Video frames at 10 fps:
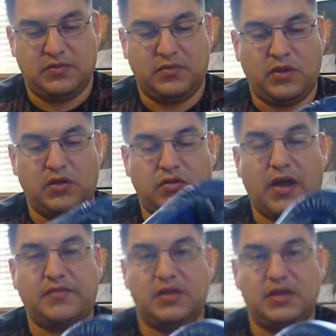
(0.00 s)
well
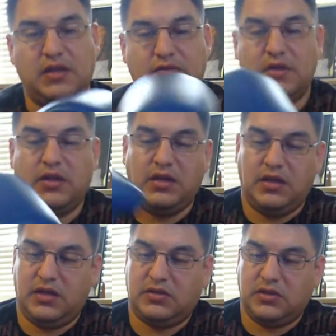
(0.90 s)
crafted glove,
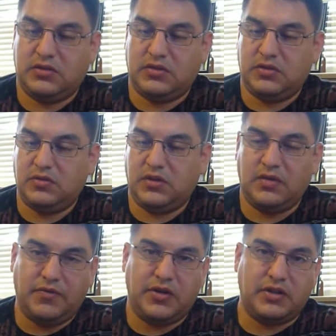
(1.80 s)
and it's also
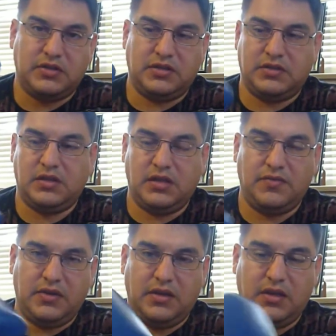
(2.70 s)
a very consistent
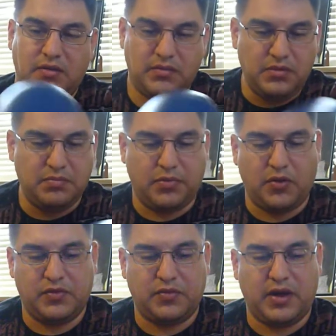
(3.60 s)
glove in that
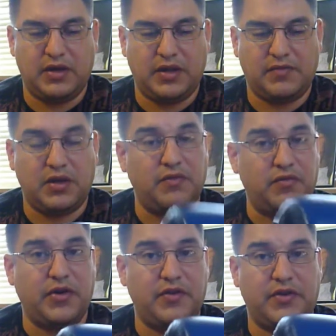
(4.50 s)
both the right and left glove are
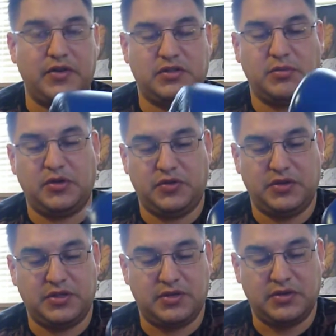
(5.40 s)
very, very similar to
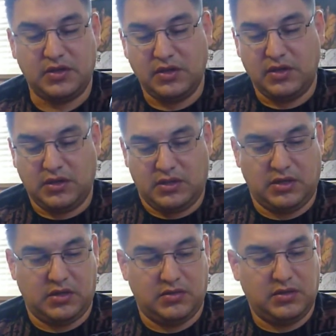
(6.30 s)
each other.
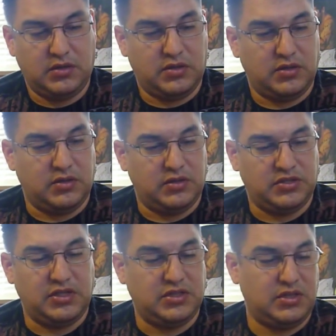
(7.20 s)
The
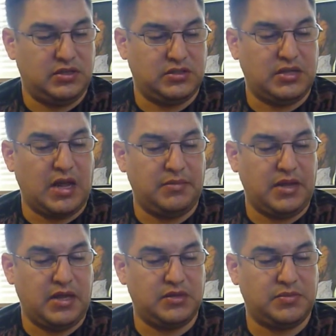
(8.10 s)
stitching is top
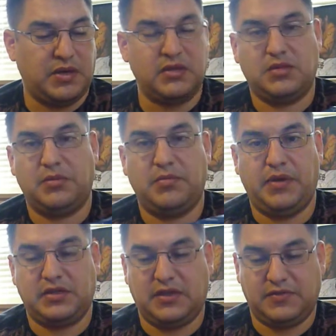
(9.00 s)
notch, probably some of the
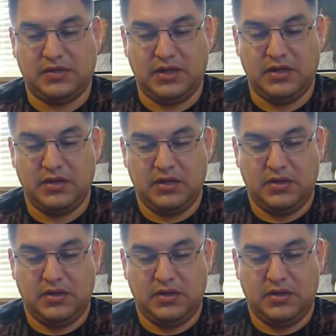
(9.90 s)
best I've seen.